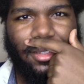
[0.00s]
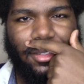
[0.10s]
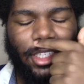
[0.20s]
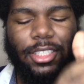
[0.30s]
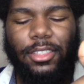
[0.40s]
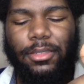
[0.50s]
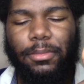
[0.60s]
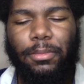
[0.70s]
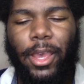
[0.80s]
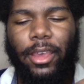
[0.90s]
This is
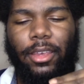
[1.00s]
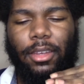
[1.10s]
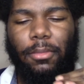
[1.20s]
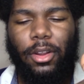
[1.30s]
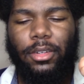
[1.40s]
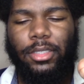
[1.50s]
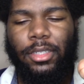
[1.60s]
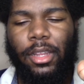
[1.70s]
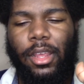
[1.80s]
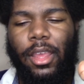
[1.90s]
back in March,
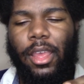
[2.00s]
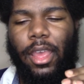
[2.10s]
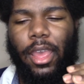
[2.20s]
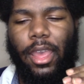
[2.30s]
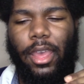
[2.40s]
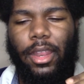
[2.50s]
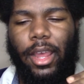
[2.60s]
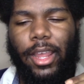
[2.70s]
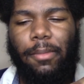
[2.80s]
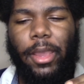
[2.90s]
and
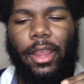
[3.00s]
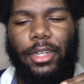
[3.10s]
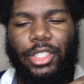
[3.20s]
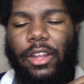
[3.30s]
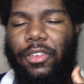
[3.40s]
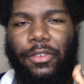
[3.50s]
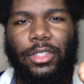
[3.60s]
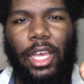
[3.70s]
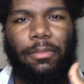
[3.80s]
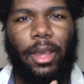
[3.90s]
I got my hair straight for the
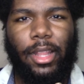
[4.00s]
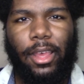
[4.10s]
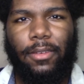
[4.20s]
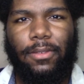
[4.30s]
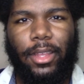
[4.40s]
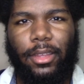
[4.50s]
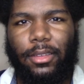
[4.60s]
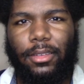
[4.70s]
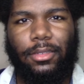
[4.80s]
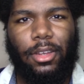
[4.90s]
first time in my life. Like,
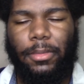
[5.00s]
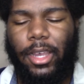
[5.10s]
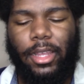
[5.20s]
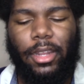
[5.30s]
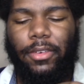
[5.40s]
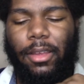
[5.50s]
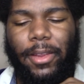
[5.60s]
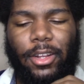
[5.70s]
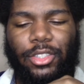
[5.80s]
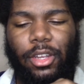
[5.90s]
I'm a guy, I never got my
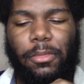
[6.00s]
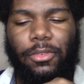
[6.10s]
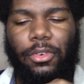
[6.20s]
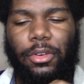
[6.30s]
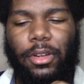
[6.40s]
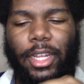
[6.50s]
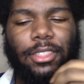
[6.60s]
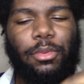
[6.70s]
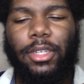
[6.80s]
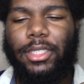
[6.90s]
hair straightened before. I
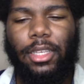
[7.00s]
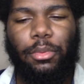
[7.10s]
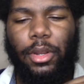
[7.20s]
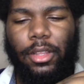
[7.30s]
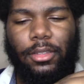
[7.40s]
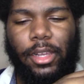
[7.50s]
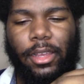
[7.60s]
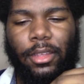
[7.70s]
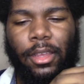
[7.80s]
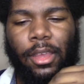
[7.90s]
just wanted to see what it looked like.